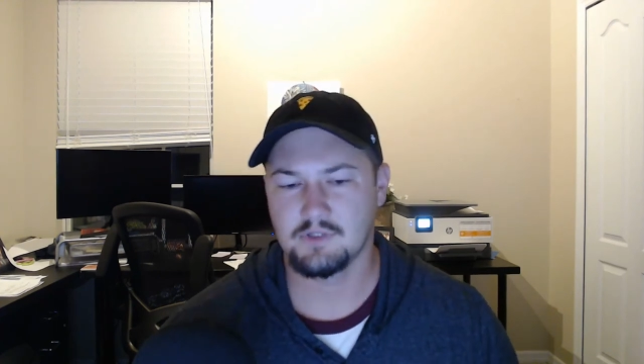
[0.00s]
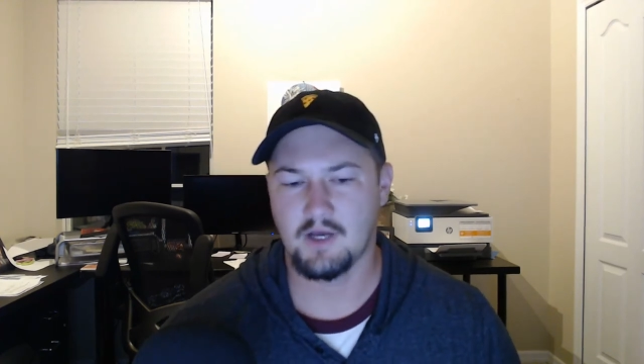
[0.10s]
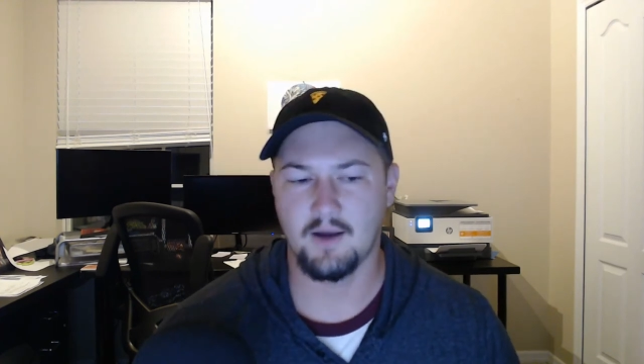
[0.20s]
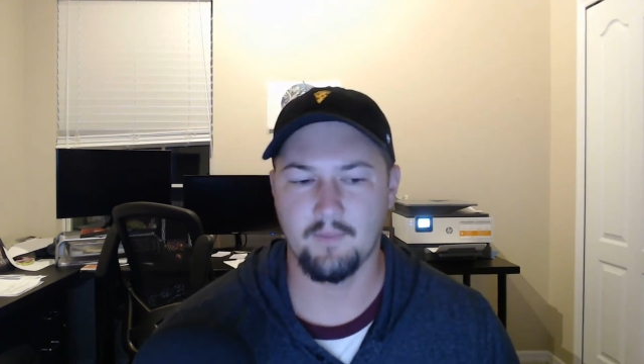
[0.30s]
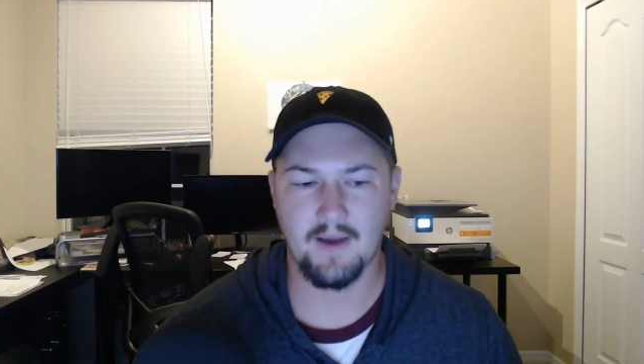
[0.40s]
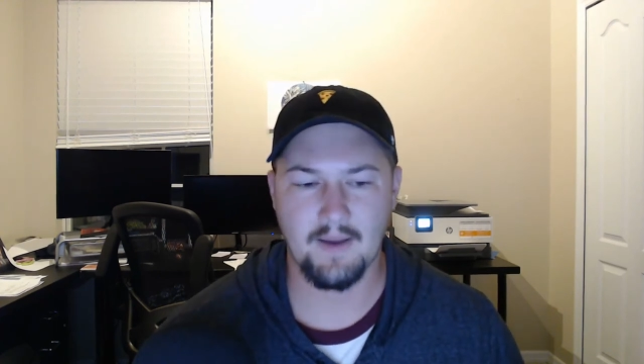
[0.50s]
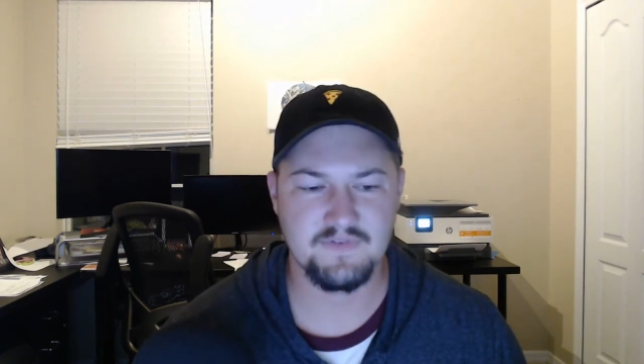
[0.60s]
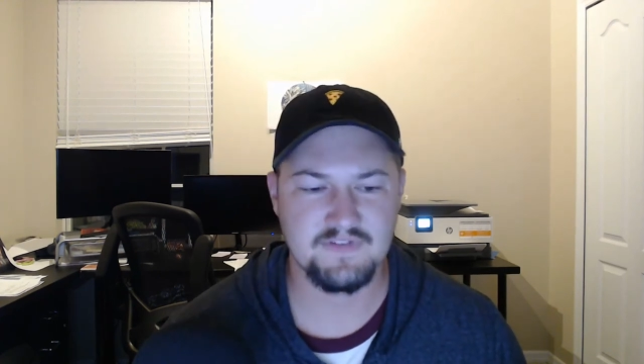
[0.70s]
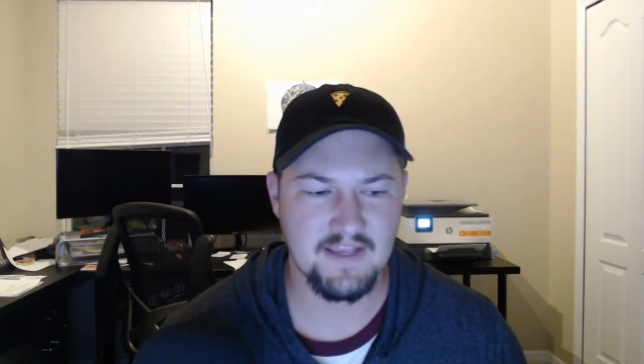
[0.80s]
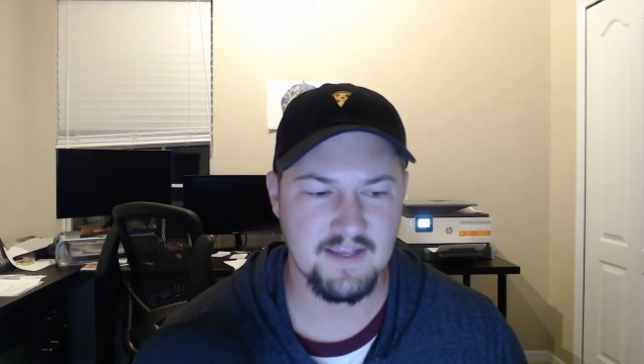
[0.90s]
Um, I'm
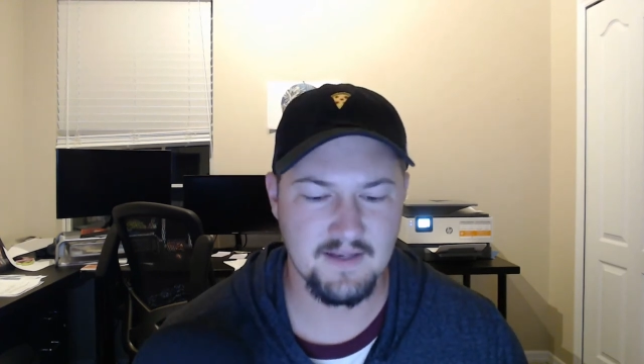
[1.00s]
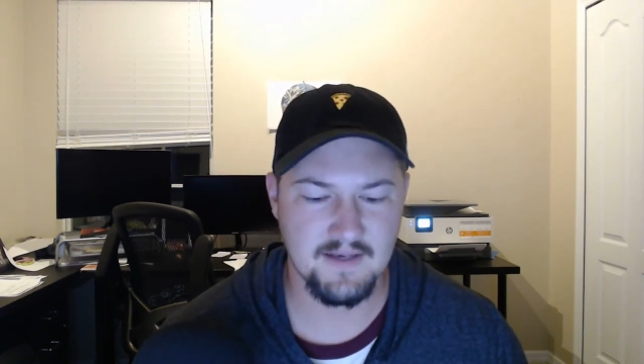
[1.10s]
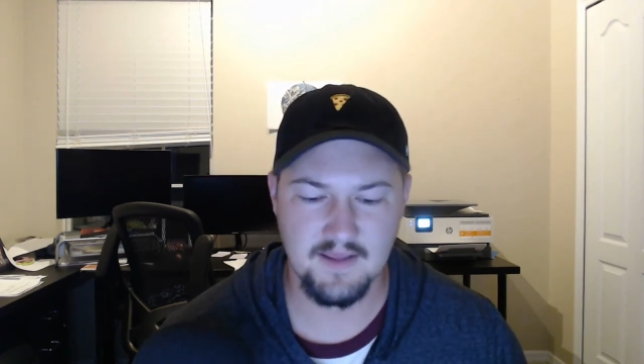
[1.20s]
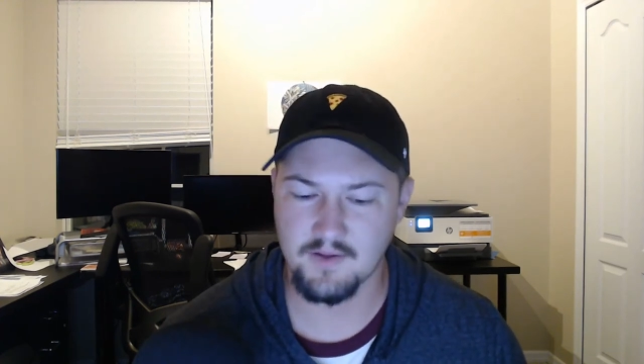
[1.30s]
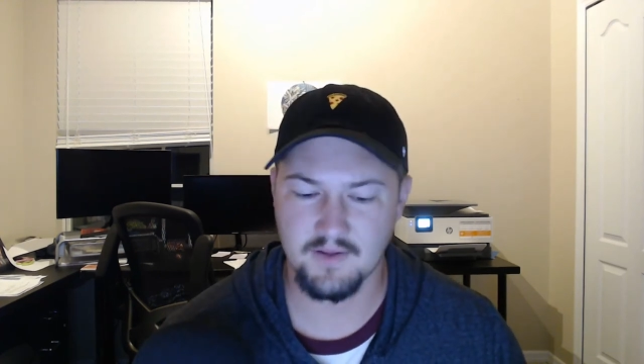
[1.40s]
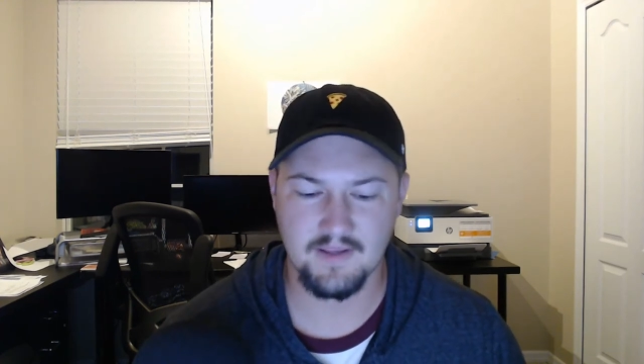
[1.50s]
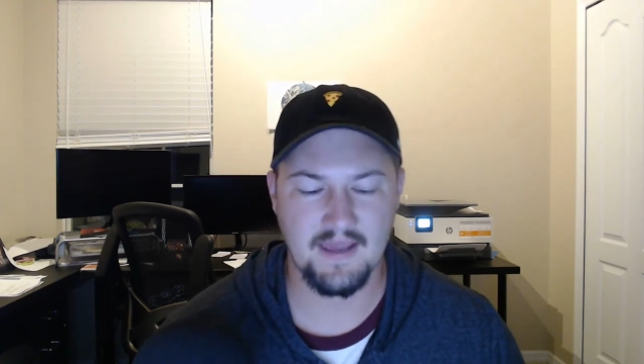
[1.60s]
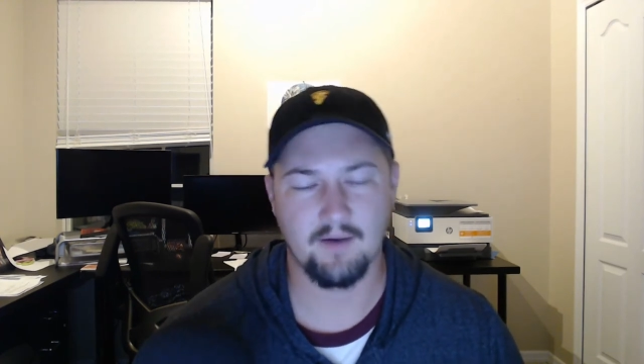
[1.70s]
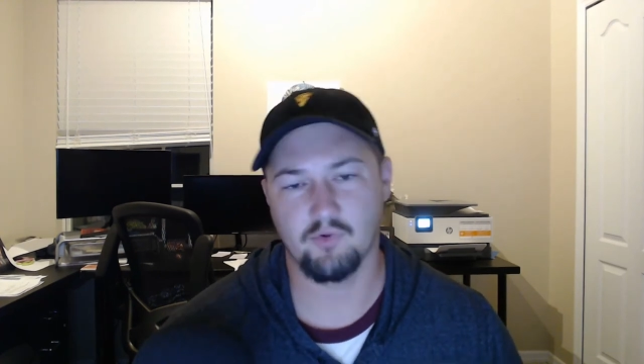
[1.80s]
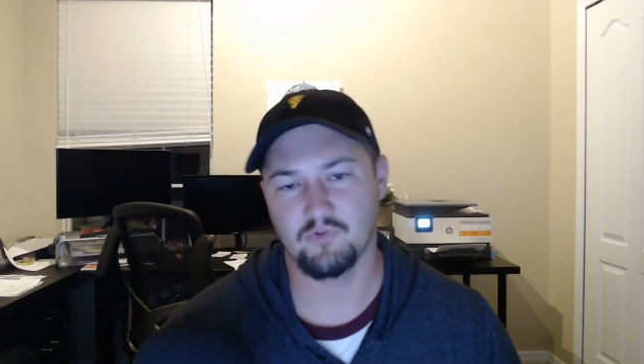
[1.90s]
saying either the
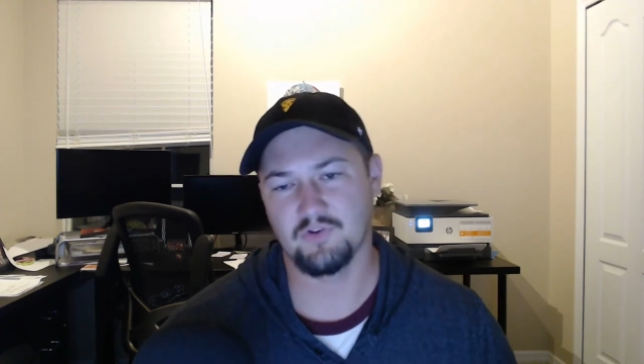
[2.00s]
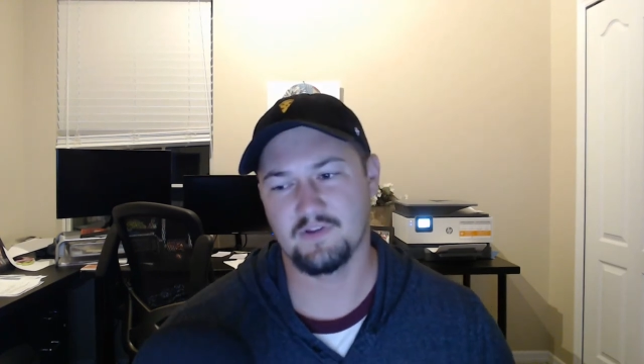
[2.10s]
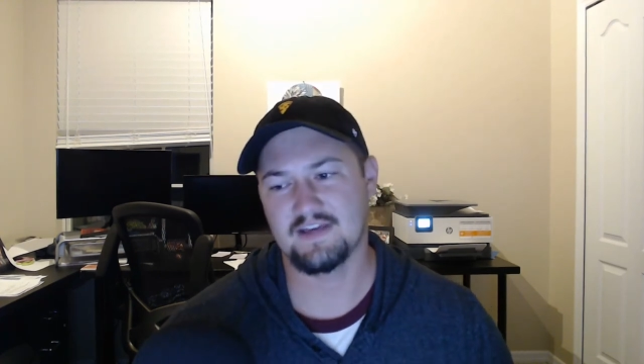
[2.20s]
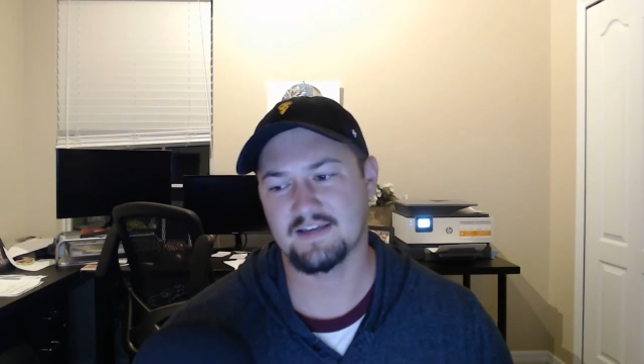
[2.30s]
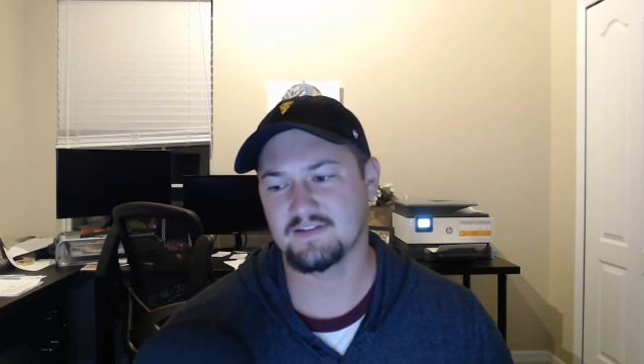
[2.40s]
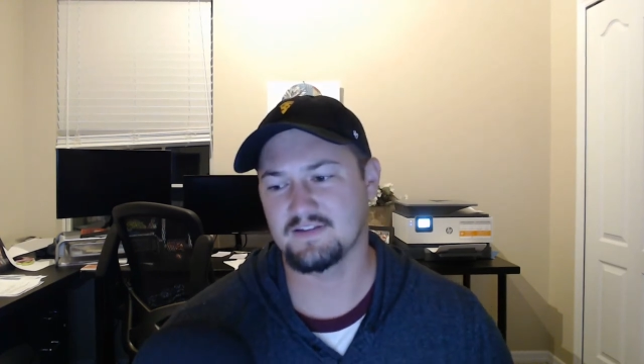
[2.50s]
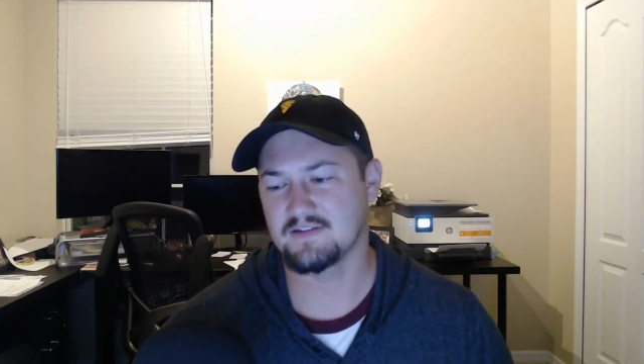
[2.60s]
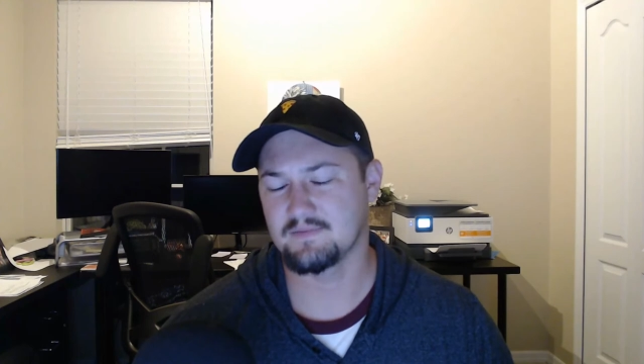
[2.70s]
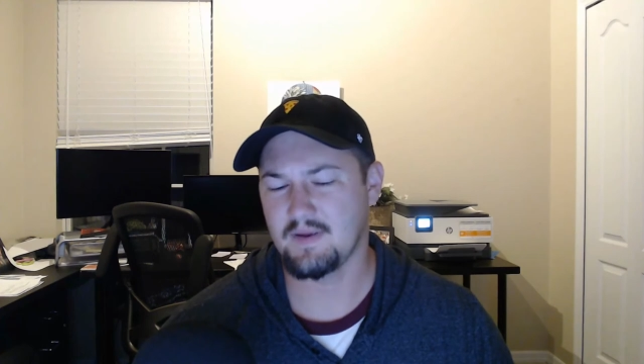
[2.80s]
Cowboys or the Texans.